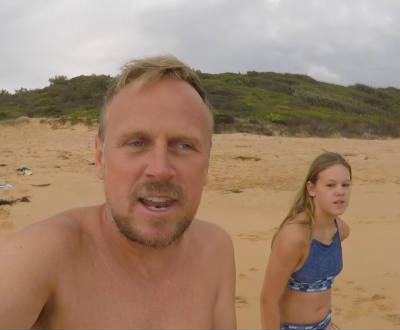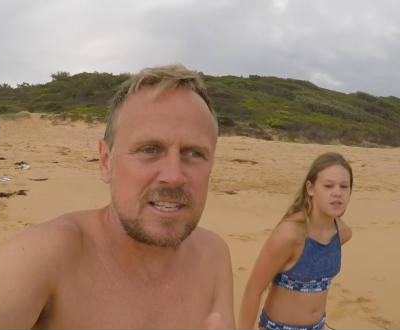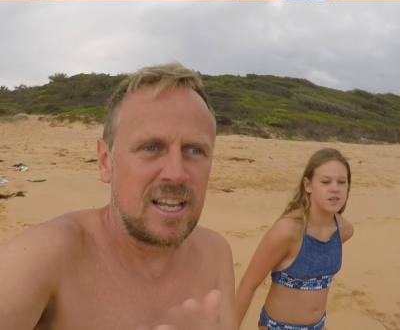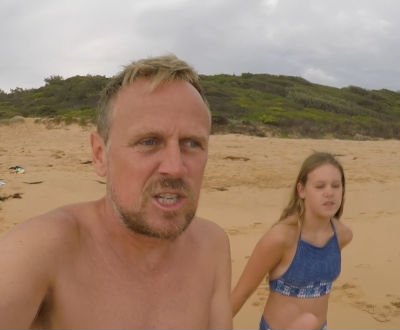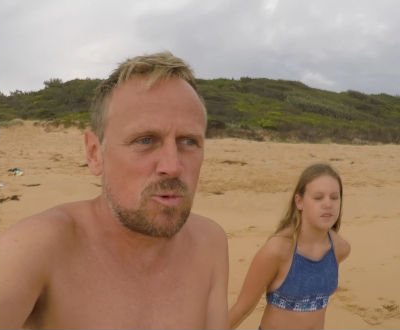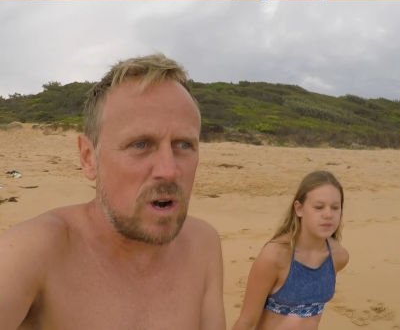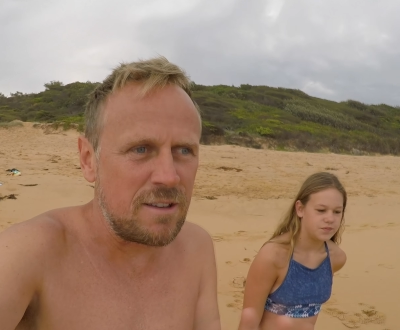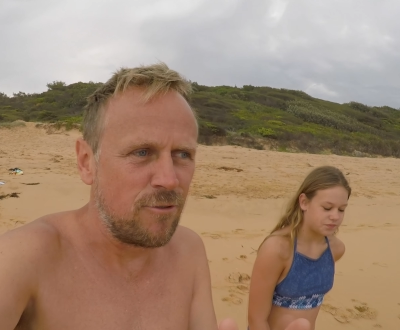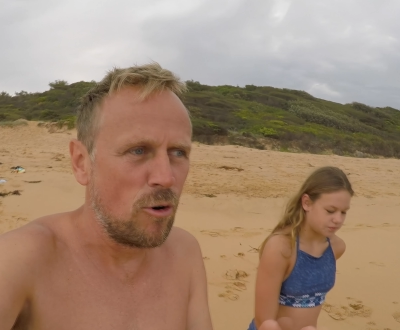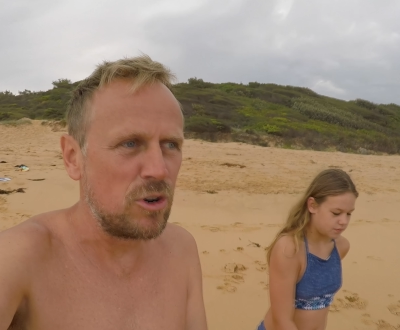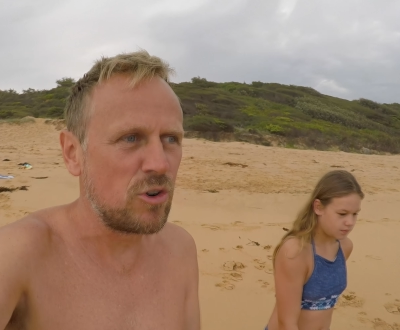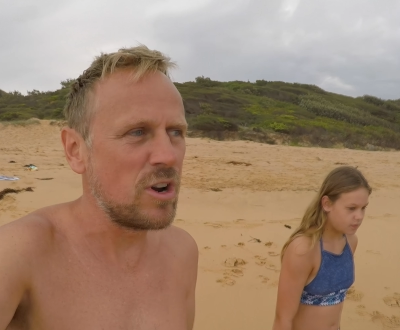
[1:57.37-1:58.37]
Speaker 1: It's like
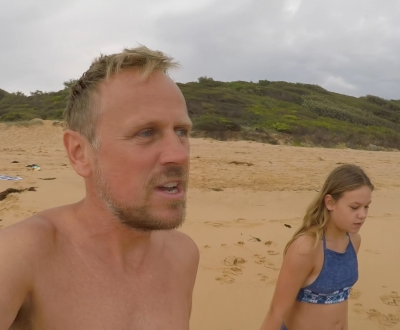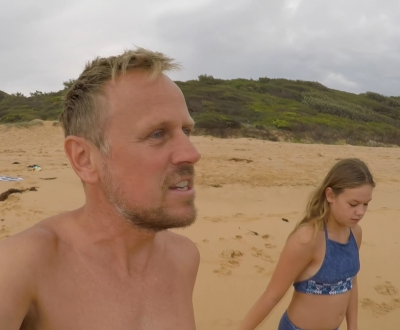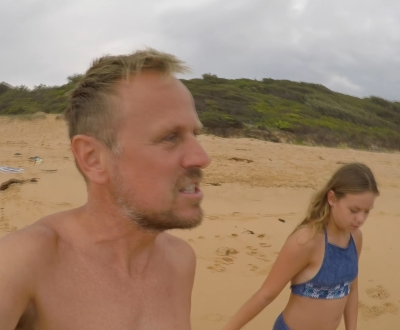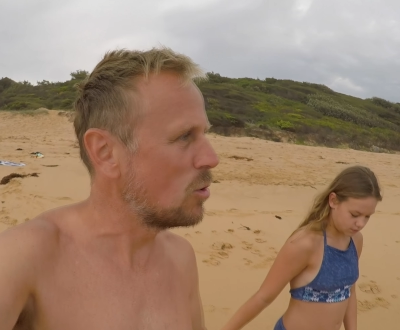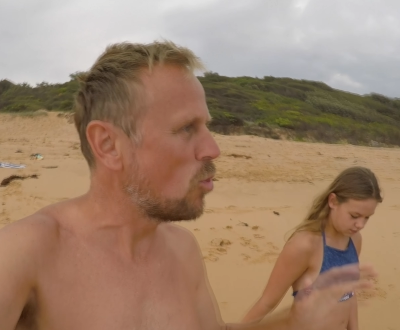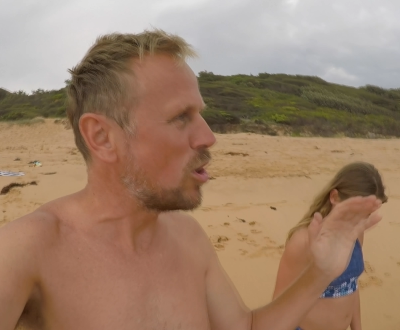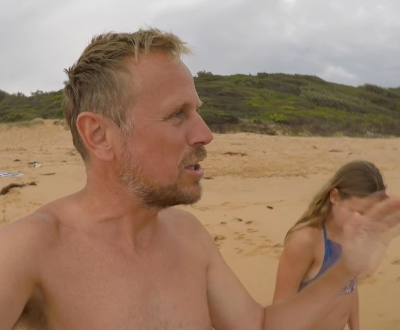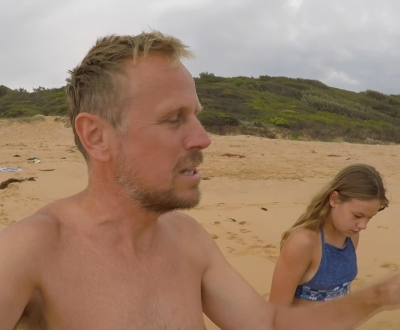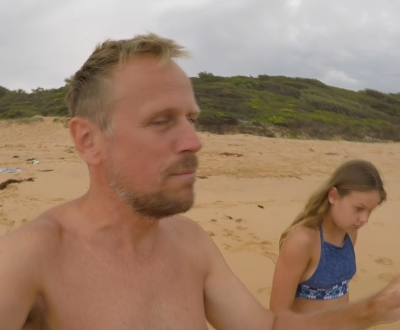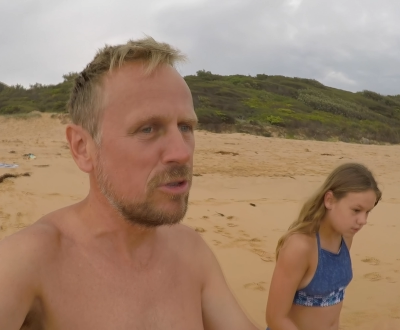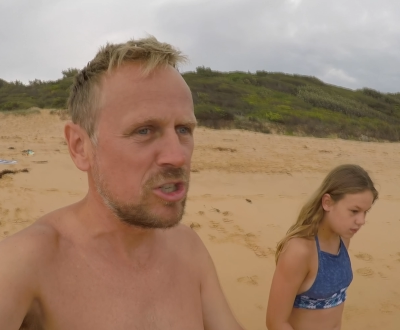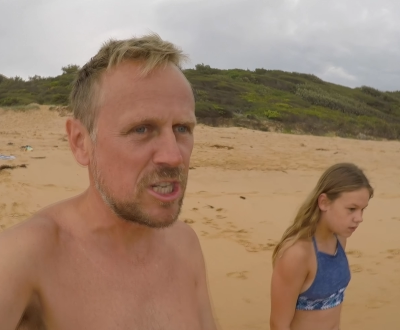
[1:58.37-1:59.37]
24 degrees. The water
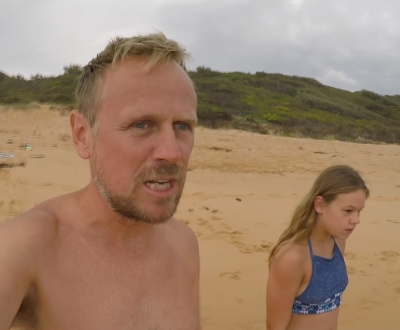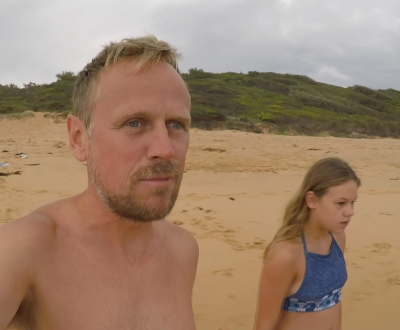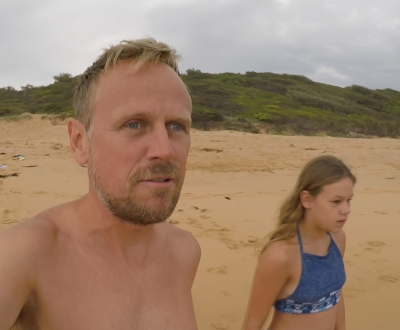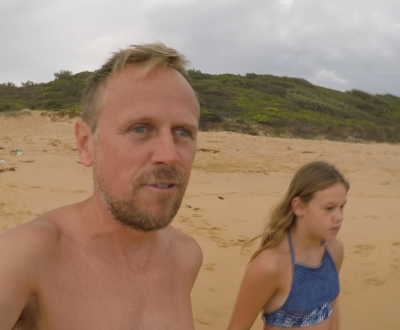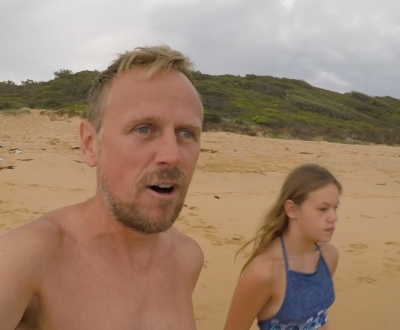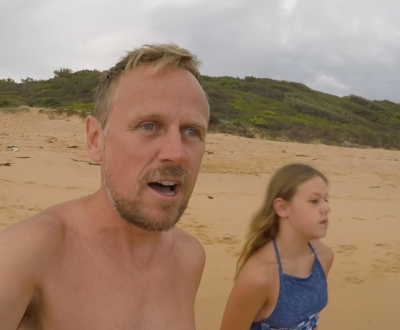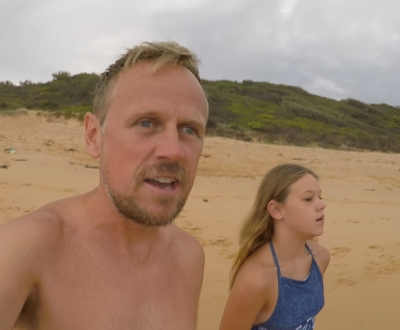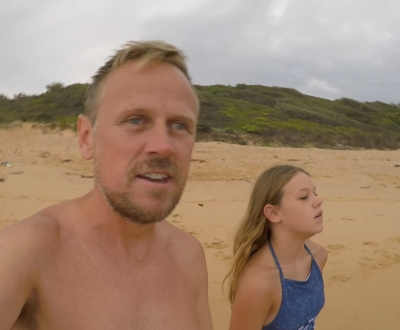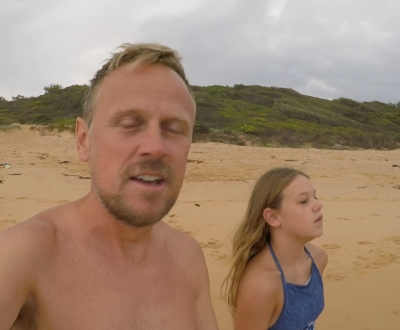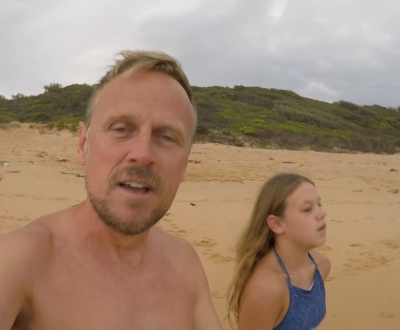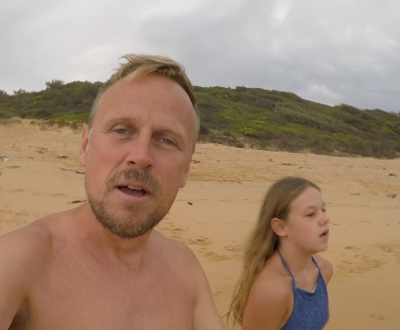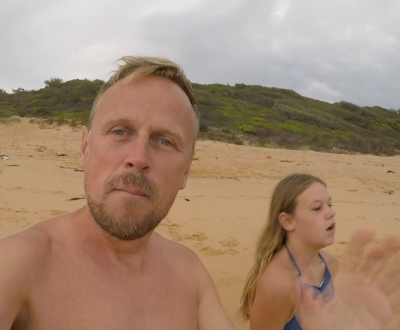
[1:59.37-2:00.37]
temperature's going to be fine,
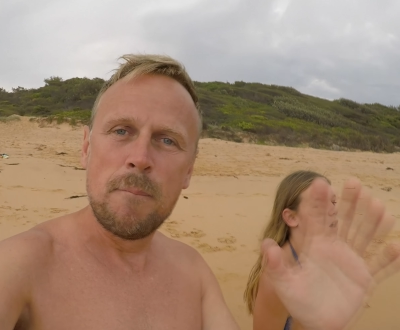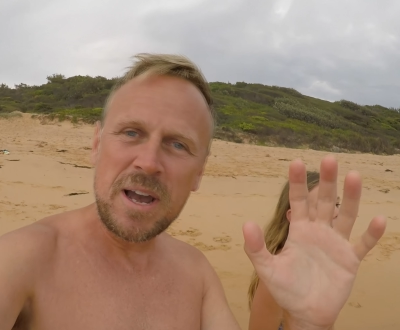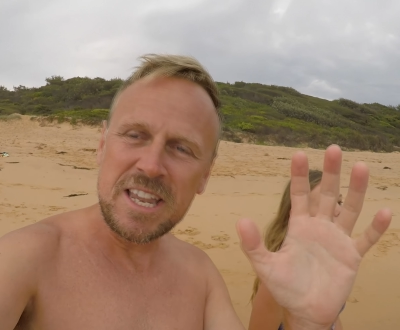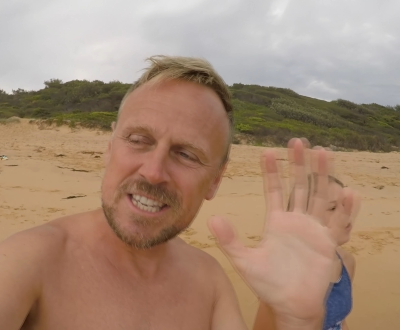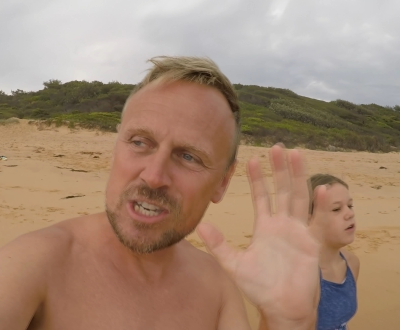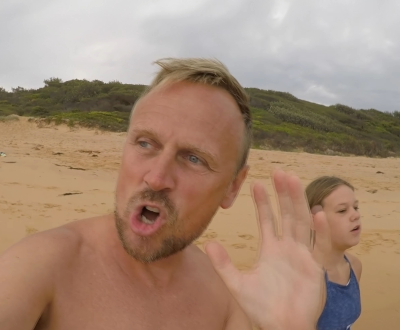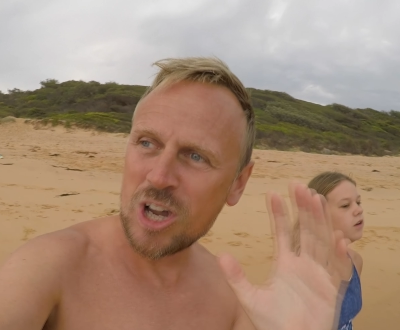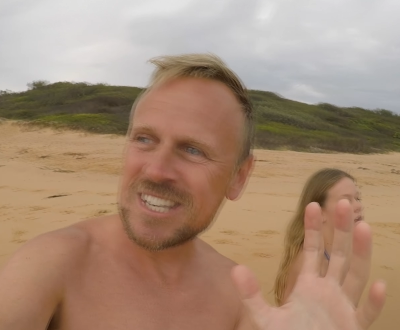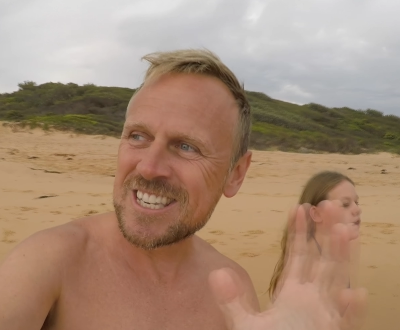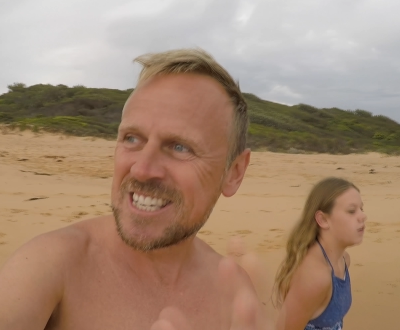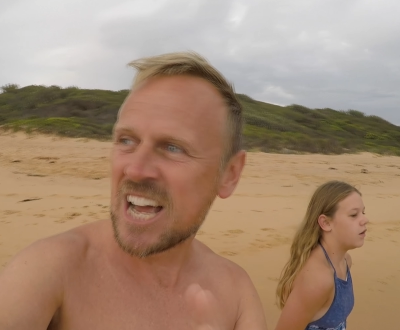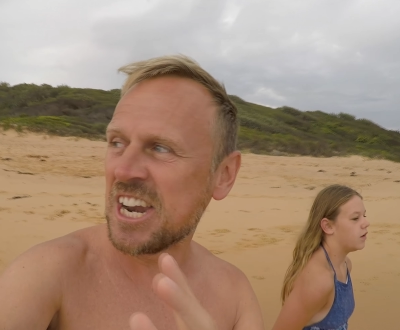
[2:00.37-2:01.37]
but it's not
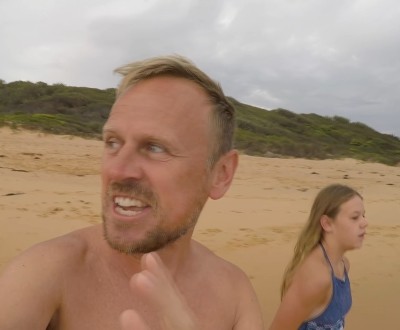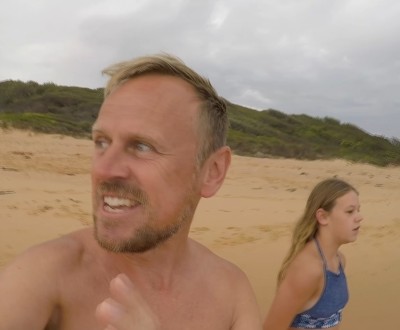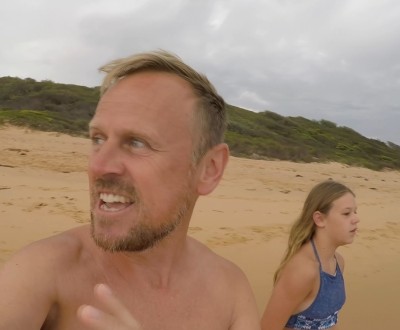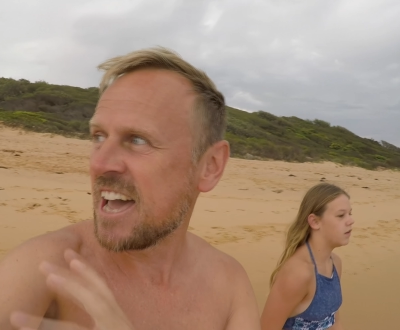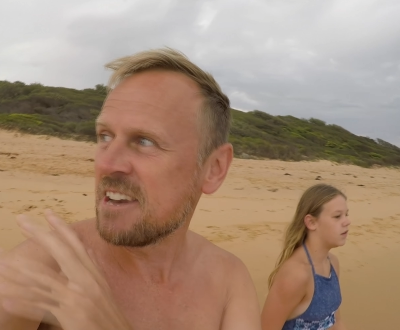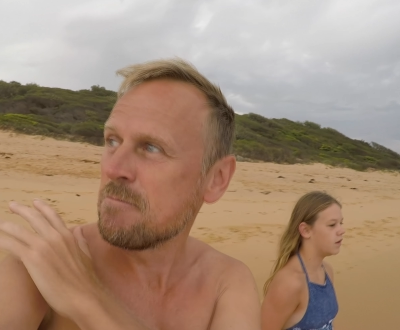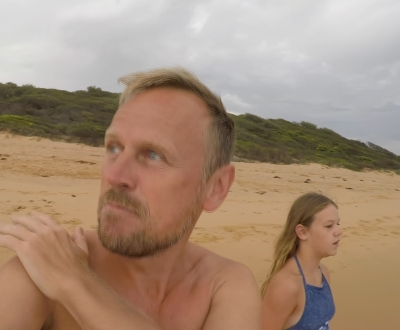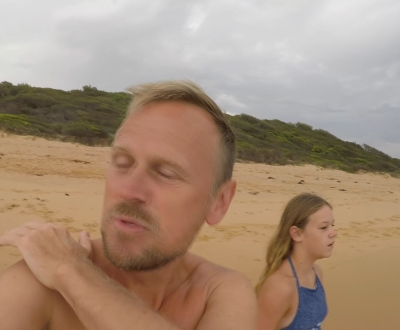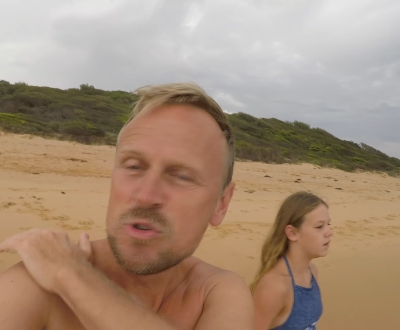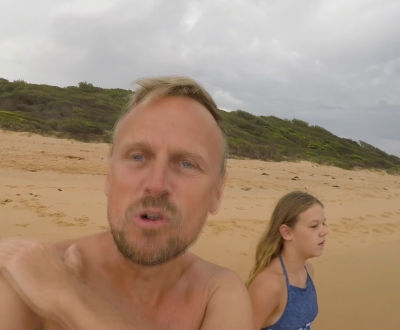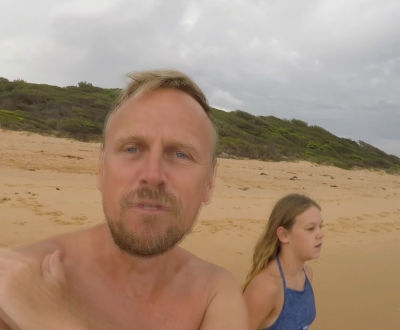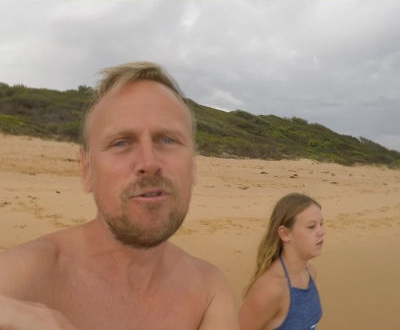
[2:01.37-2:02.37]
sunny and
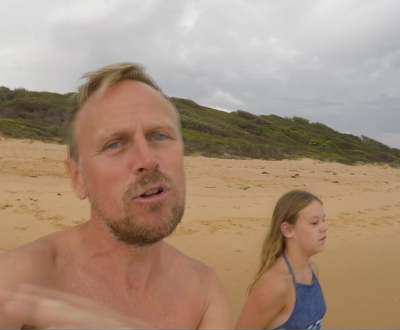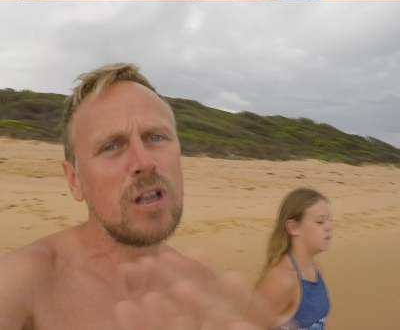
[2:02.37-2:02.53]
beautiful